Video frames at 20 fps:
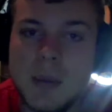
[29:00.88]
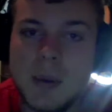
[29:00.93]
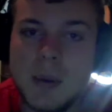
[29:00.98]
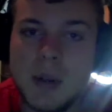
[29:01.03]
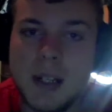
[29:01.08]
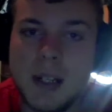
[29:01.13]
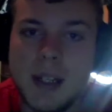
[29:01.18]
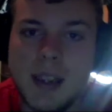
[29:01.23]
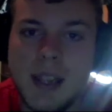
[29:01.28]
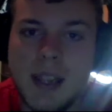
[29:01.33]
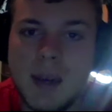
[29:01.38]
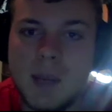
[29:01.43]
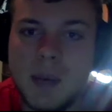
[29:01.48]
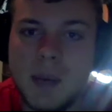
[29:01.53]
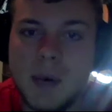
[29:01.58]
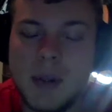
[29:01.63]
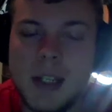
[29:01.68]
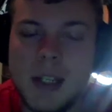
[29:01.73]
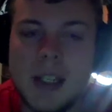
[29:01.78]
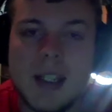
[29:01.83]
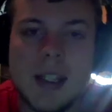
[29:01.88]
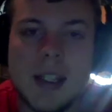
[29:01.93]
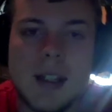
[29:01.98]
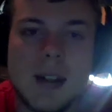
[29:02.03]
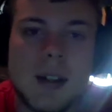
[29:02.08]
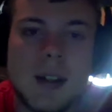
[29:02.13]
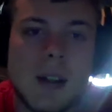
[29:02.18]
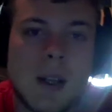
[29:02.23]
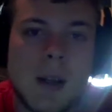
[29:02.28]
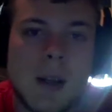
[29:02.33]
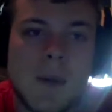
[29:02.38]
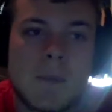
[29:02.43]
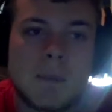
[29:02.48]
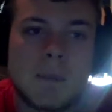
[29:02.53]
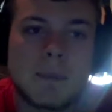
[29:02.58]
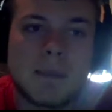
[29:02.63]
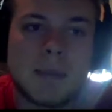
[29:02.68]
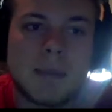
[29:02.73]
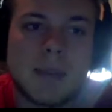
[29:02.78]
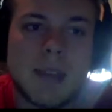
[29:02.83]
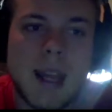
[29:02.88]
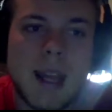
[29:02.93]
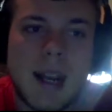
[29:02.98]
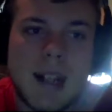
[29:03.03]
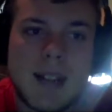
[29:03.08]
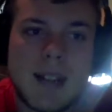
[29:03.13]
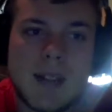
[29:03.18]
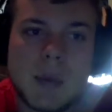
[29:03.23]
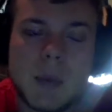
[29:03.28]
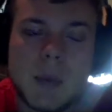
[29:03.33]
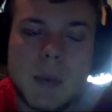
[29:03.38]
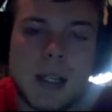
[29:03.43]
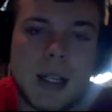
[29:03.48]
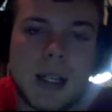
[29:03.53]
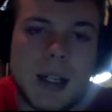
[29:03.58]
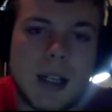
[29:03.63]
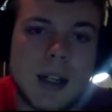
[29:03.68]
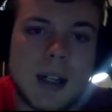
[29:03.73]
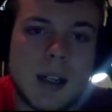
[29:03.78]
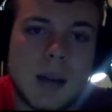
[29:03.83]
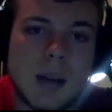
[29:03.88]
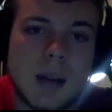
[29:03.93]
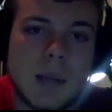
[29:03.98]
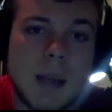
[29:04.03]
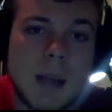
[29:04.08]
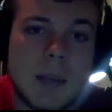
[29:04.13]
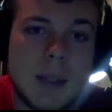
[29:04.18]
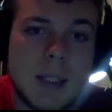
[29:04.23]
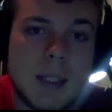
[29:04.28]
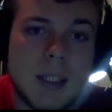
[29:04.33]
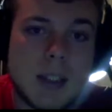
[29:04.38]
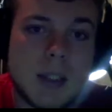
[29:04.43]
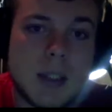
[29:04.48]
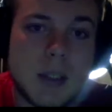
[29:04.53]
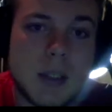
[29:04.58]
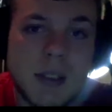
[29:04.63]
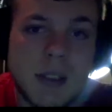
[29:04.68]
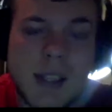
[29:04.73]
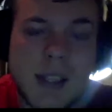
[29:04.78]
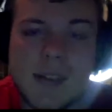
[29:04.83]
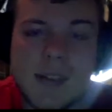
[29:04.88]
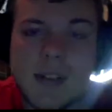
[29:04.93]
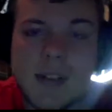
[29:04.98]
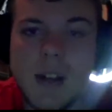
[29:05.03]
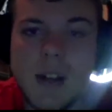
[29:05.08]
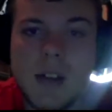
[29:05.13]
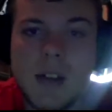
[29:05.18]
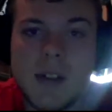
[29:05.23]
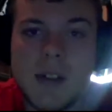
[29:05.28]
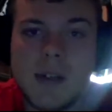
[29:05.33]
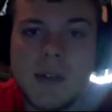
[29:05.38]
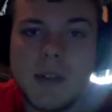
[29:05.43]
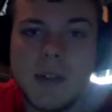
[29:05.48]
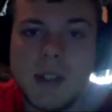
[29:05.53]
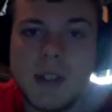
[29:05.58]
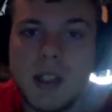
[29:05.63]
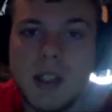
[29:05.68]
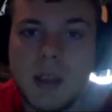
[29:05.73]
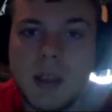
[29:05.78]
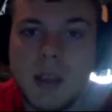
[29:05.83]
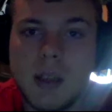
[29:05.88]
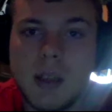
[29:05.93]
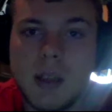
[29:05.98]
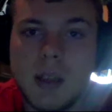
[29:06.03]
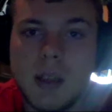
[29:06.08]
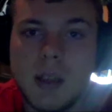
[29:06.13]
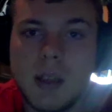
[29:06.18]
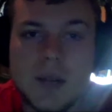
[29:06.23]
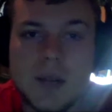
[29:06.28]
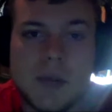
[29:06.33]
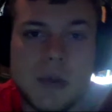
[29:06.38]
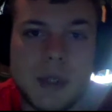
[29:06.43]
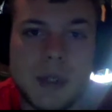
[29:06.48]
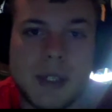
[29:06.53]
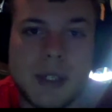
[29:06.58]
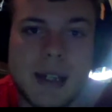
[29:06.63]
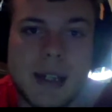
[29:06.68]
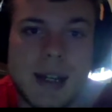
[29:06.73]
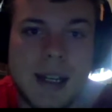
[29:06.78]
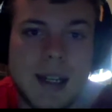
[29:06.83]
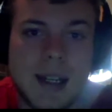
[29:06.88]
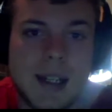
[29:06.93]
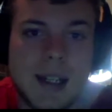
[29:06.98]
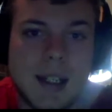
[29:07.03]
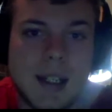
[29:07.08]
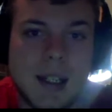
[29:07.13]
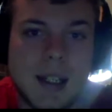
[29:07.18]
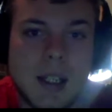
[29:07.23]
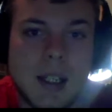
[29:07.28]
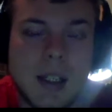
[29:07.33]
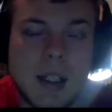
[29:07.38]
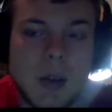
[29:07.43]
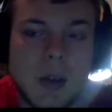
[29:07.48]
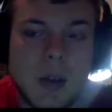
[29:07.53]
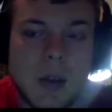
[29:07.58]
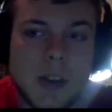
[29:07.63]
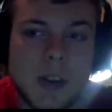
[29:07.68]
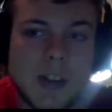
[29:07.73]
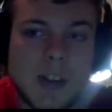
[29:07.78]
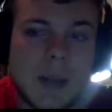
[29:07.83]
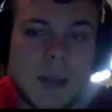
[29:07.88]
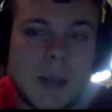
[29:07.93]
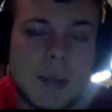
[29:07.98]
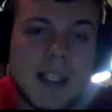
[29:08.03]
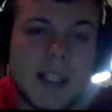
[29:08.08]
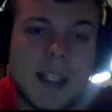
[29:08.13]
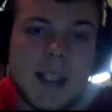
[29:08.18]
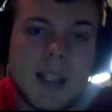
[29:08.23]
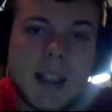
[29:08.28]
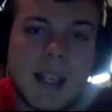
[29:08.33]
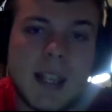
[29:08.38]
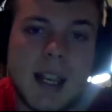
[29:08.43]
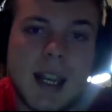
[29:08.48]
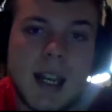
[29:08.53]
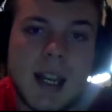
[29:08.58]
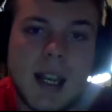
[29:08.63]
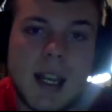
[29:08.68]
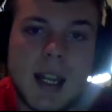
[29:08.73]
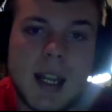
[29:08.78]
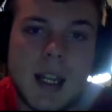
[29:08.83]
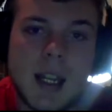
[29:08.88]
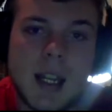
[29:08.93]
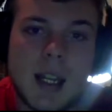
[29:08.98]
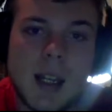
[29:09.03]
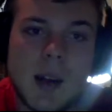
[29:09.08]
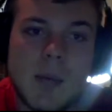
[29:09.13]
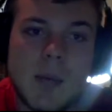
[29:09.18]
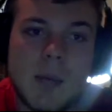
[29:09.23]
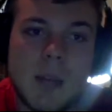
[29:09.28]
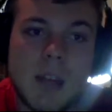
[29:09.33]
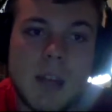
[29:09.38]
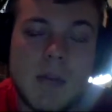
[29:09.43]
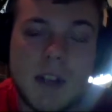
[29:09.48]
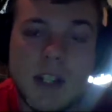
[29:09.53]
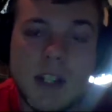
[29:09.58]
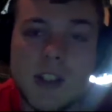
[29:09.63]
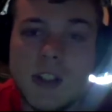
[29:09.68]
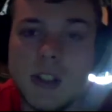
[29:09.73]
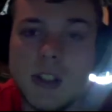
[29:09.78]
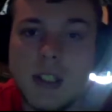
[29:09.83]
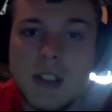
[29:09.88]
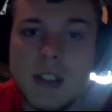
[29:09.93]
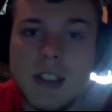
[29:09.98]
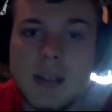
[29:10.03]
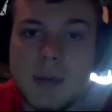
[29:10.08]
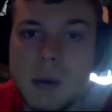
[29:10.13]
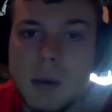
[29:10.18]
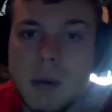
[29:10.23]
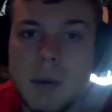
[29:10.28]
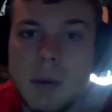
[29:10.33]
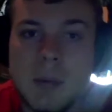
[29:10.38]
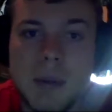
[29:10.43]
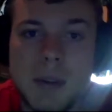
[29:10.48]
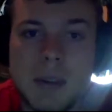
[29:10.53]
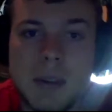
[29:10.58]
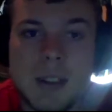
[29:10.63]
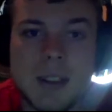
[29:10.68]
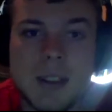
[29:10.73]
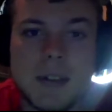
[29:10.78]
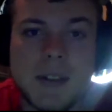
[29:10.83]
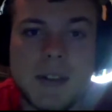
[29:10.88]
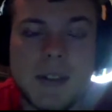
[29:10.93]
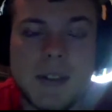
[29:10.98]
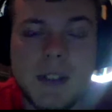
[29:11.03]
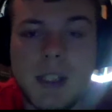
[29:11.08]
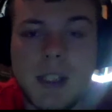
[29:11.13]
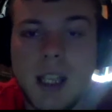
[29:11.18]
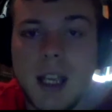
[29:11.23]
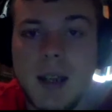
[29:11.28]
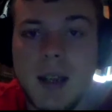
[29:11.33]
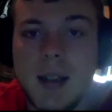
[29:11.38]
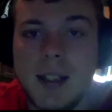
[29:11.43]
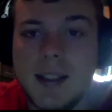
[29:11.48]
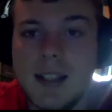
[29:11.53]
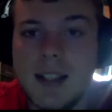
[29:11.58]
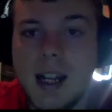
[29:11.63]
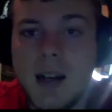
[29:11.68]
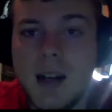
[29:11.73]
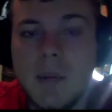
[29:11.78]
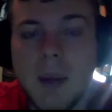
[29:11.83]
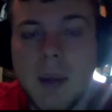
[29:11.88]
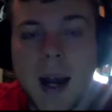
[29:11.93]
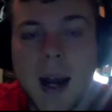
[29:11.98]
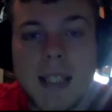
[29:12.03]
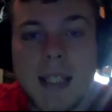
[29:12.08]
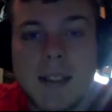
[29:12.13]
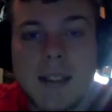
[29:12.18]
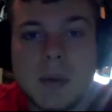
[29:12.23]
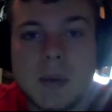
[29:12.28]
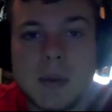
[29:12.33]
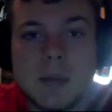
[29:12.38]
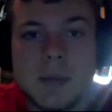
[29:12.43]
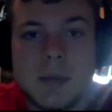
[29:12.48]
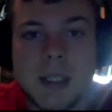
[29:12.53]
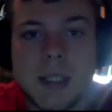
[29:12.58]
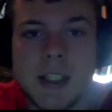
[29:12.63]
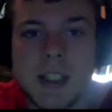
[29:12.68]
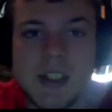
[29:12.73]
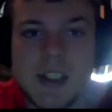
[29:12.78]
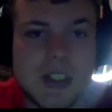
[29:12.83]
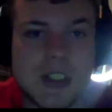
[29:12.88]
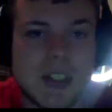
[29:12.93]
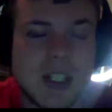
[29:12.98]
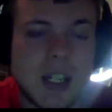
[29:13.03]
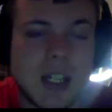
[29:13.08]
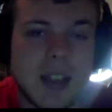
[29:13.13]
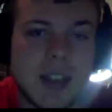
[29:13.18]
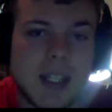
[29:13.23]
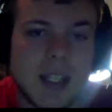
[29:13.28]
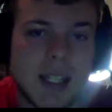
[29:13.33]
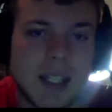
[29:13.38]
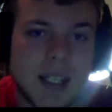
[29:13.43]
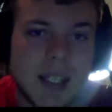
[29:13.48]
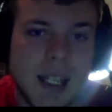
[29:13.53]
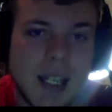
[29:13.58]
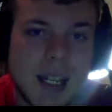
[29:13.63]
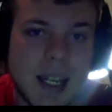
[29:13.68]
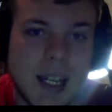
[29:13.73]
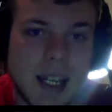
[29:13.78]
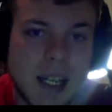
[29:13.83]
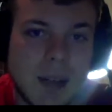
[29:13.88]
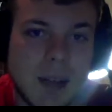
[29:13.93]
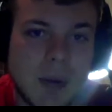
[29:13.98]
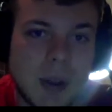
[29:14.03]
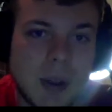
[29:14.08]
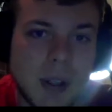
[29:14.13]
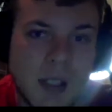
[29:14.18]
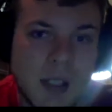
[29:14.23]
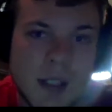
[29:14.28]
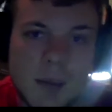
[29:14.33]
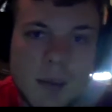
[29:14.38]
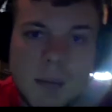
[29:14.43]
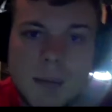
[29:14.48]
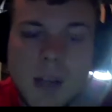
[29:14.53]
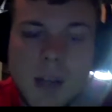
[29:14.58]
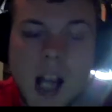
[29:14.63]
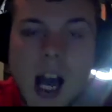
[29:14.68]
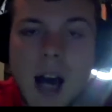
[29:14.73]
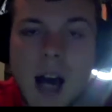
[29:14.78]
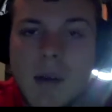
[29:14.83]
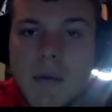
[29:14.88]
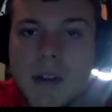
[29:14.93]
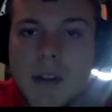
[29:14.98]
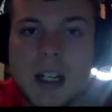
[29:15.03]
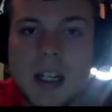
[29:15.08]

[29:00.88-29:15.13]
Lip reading: point at that point, and that's where maybe the $200,000 for the LeBron out of 49 was something that eventually is going to be worth millions. And it's not impossible, but it's just nothing that I really am confident